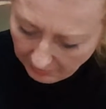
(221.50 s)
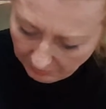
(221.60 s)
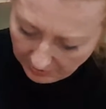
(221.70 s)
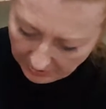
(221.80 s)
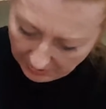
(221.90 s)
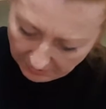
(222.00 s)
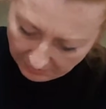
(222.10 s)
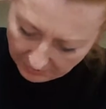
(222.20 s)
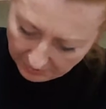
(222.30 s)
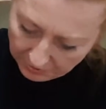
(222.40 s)
real
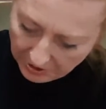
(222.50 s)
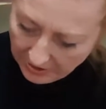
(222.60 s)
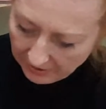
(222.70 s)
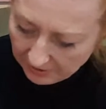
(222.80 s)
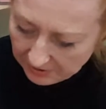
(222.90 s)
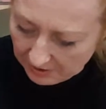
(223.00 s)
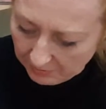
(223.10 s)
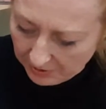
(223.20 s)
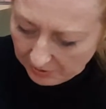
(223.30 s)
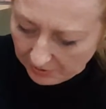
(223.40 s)
channels in
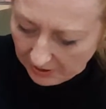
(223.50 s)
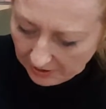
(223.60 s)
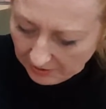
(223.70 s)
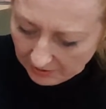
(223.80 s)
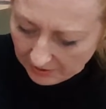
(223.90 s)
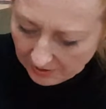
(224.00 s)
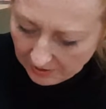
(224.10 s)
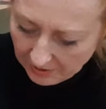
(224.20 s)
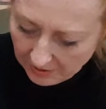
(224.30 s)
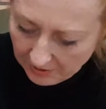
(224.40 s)
between,
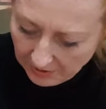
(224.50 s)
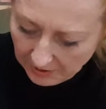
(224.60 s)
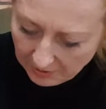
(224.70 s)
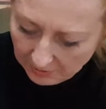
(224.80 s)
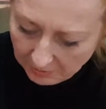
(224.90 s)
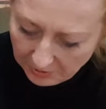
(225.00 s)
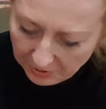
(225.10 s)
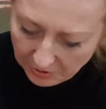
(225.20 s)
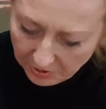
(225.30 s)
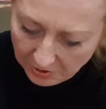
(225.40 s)
you can always
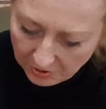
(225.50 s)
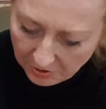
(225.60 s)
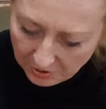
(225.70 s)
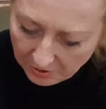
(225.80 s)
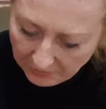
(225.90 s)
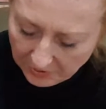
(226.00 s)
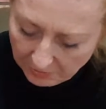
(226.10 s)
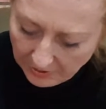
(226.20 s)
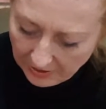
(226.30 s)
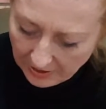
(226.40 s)
just stuff
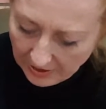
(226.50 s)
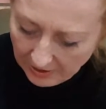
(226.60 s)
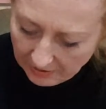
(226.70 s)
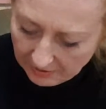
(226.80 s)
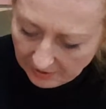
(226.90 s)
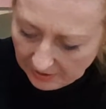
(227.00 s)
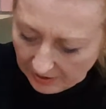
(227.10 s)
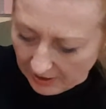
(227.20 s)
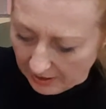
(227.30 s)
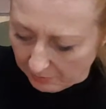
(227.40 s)
some in there, in the
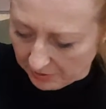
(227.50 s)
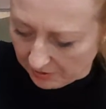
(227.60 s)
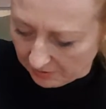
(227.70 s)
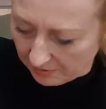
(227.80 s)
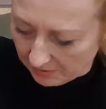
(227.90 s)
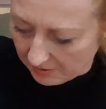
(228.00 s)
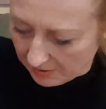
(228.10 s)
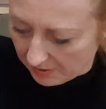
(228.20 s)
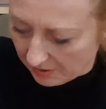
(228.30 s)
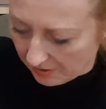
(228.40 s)
gaps,
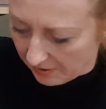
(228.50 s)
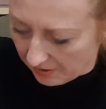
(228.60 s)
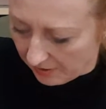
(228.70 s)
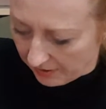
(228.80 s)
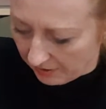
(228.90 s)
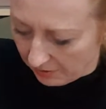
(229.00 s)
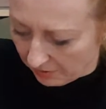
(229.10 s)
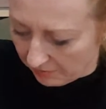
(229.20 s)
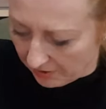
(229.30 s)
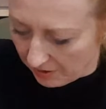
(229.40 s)
and then
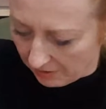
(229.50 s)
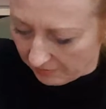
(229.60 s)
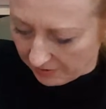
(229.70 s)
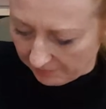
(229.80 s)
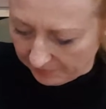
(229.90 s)
cover it over.